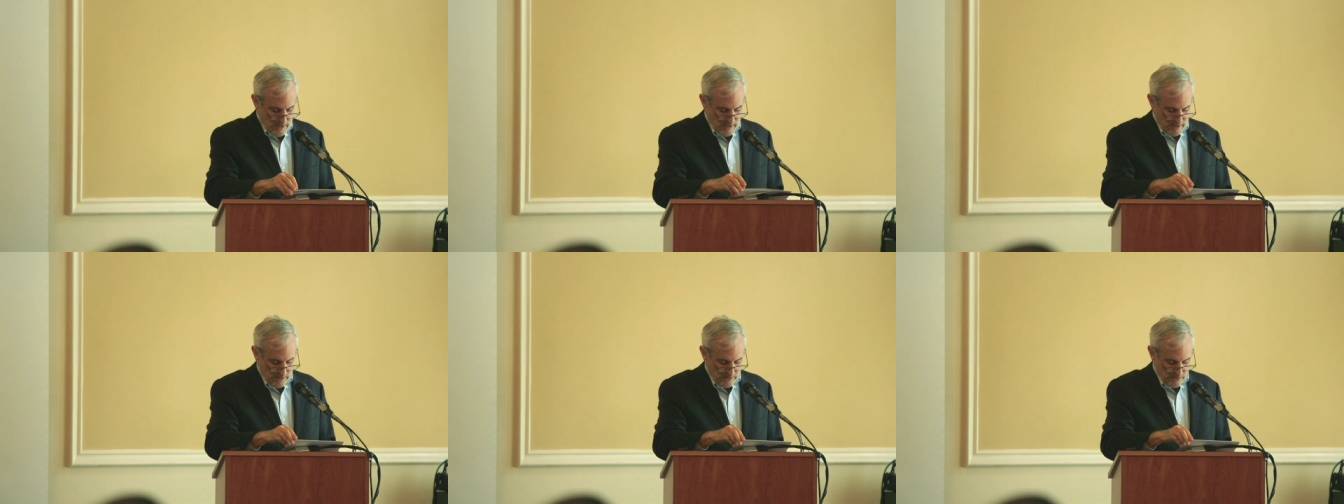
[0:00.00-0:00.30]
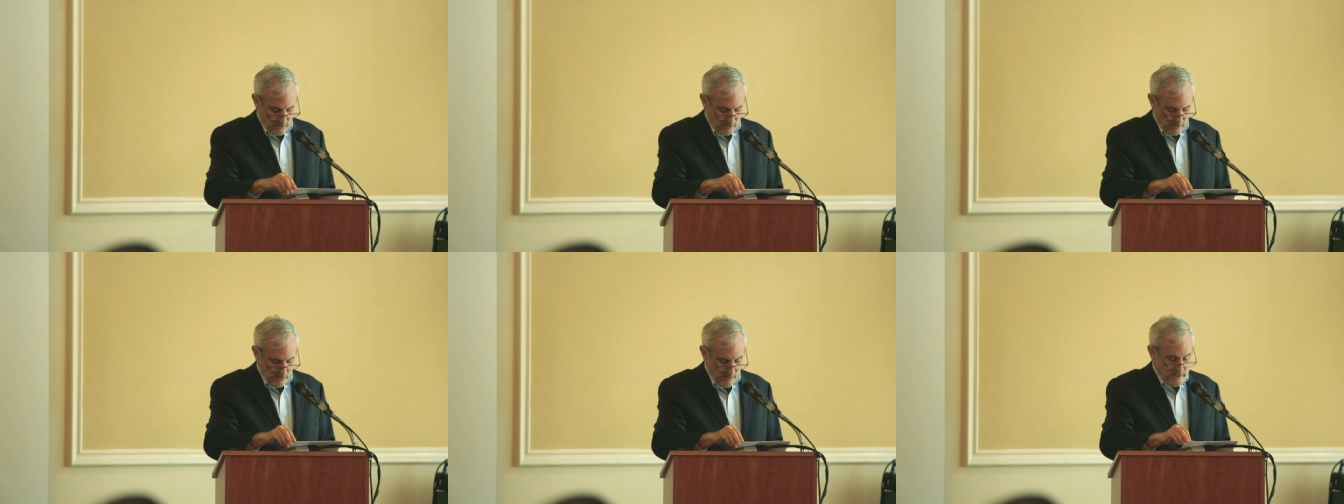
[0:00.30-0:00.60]
has
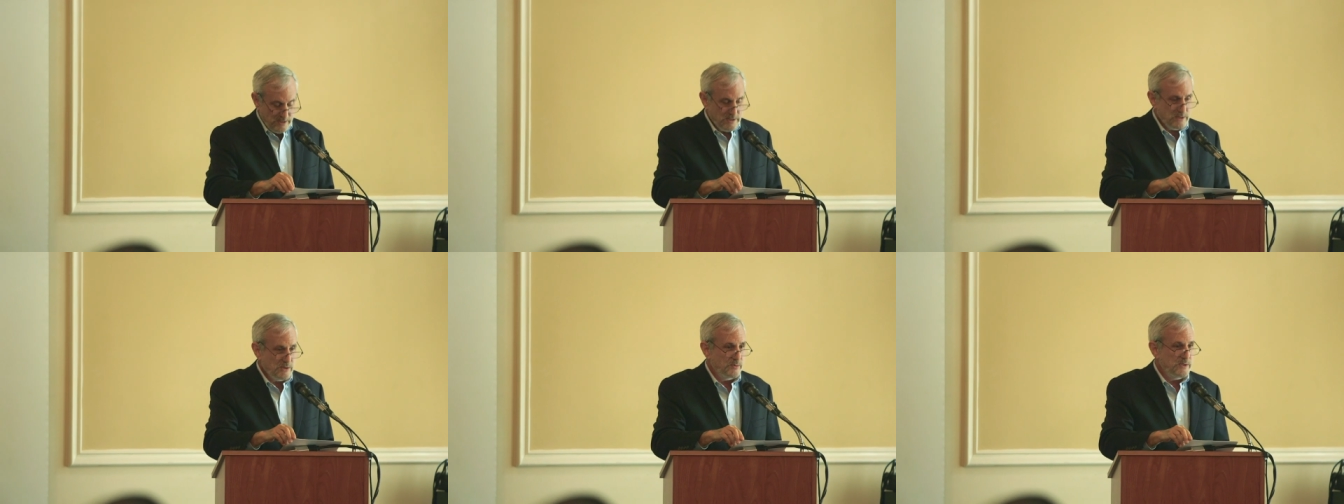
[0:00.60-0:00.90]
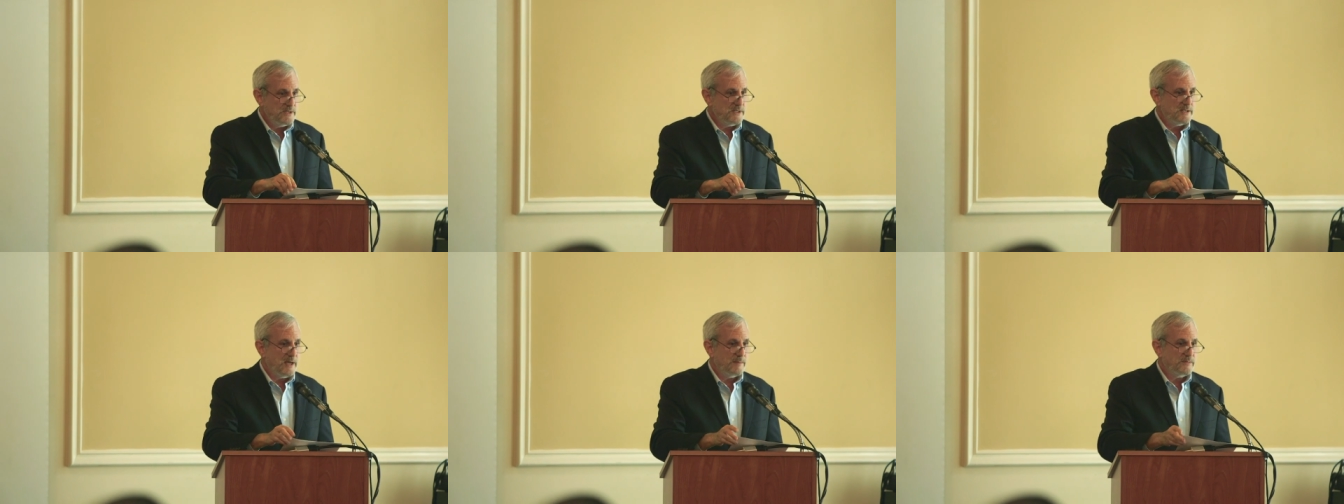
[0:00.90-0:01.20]
gone away, so we
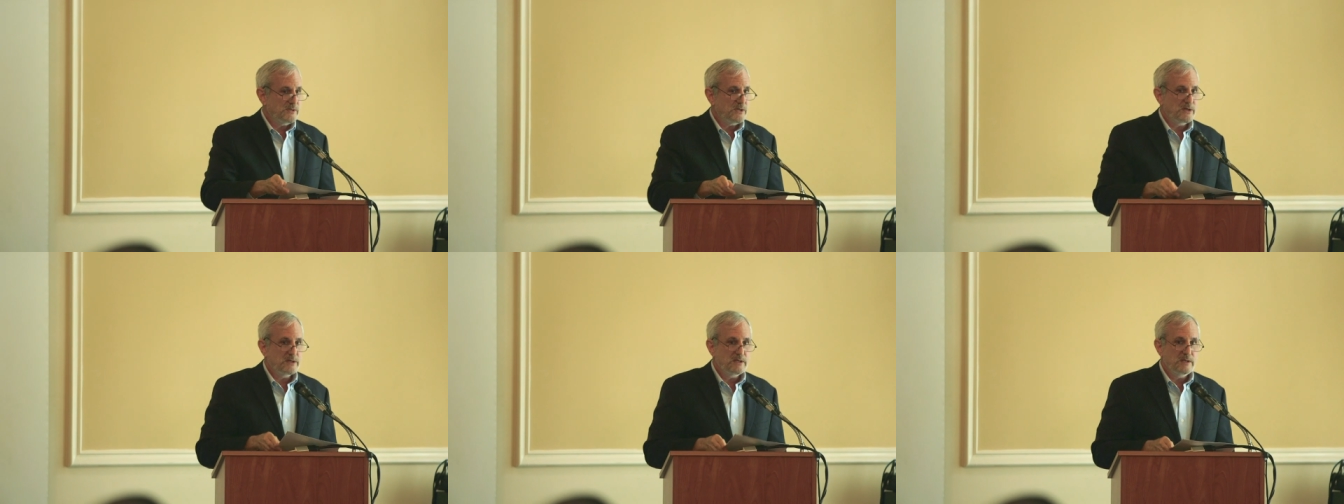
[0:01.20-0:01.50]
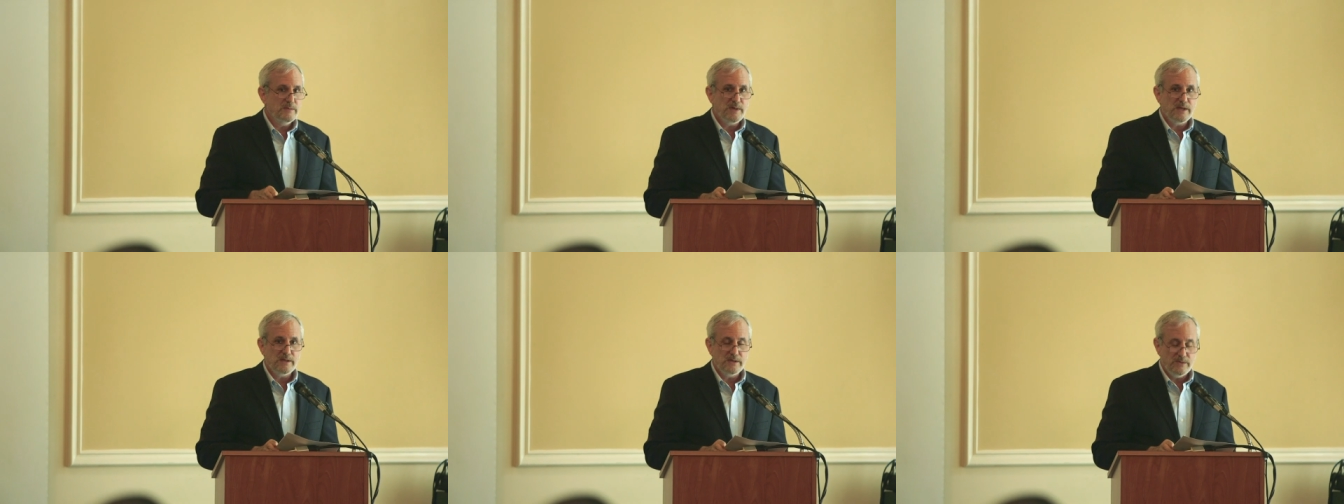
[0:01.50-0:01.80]
stopped talking
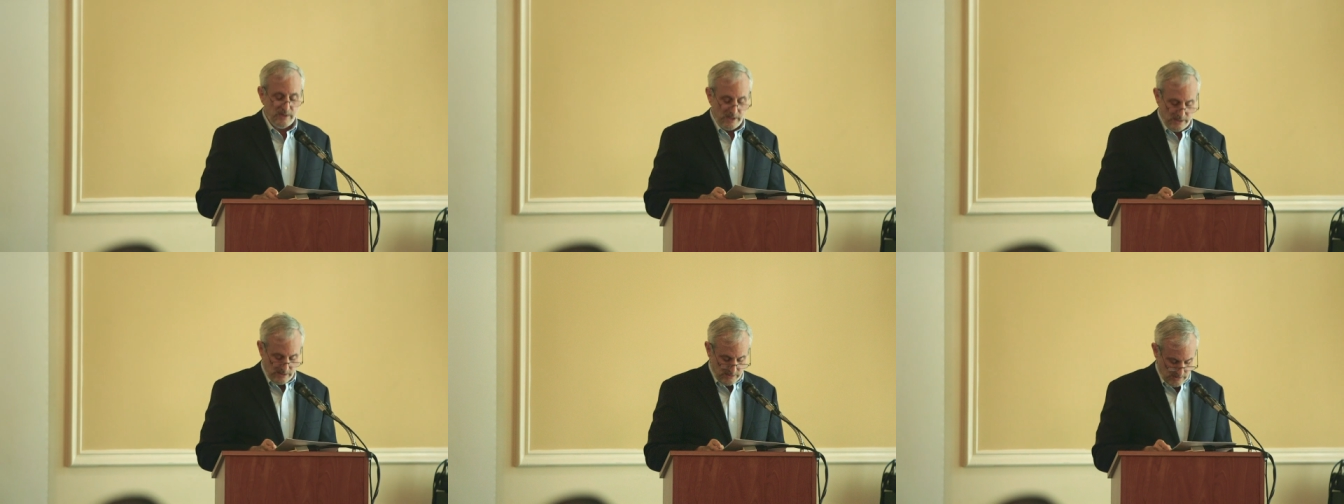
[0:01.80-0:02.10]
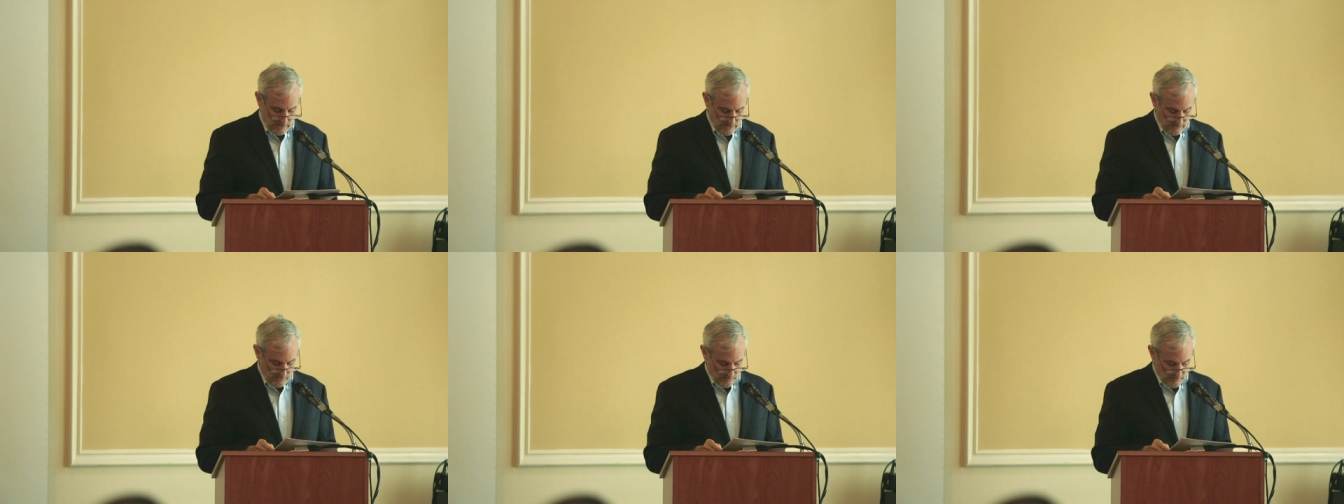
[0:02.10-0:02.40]
about a right
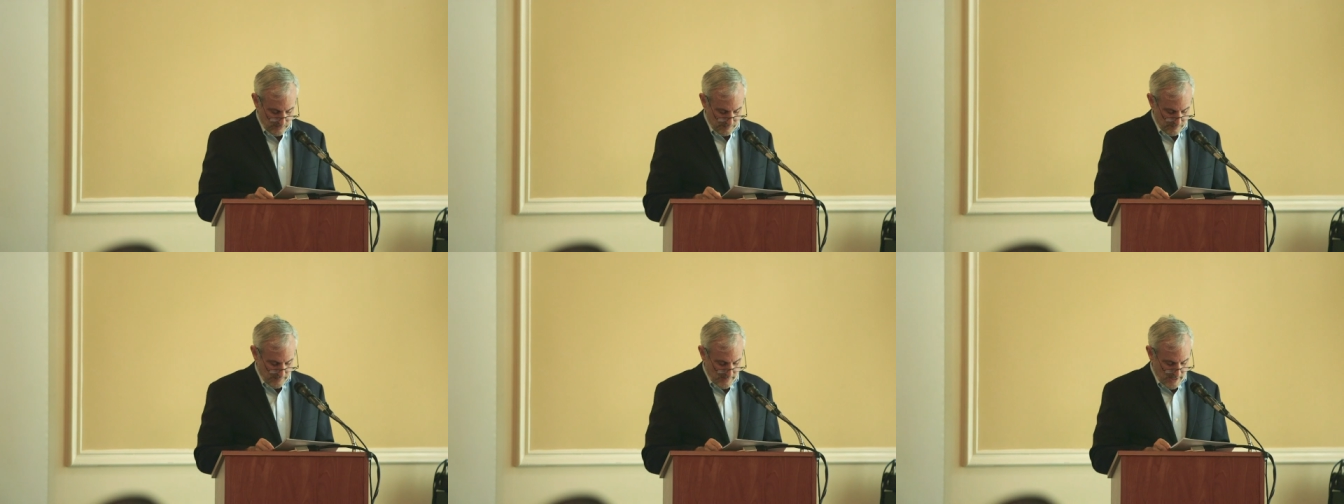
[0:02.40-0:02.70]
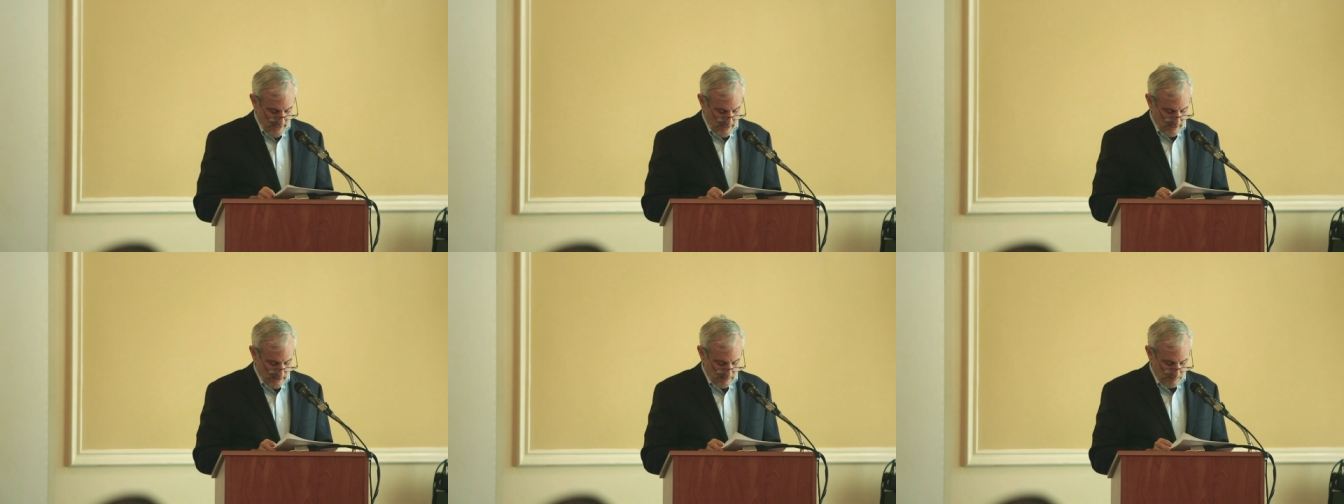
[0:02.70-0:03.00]
to
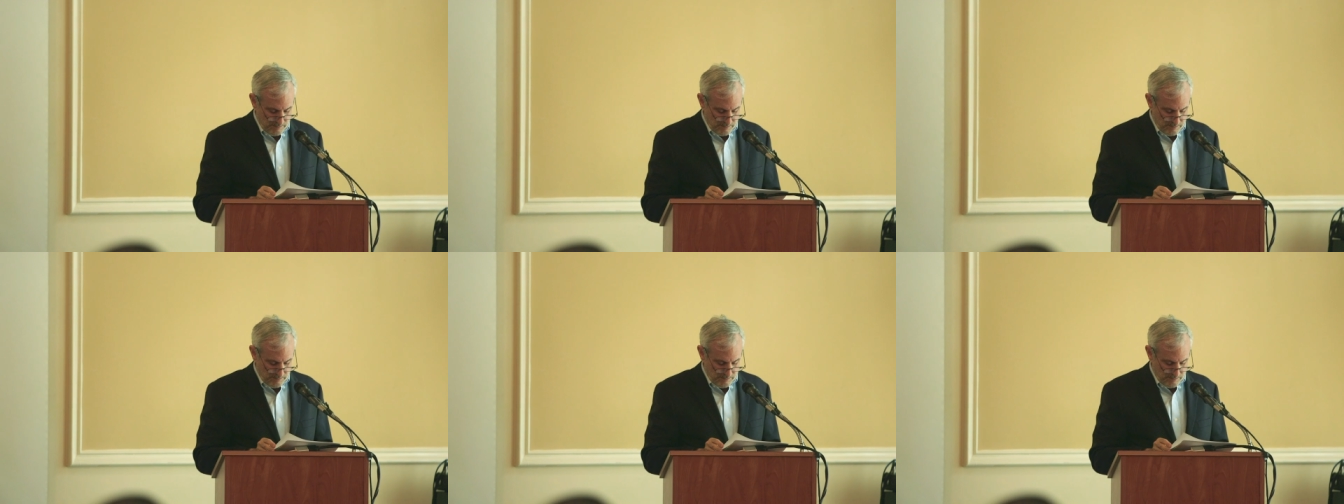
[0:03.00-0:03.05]
remain.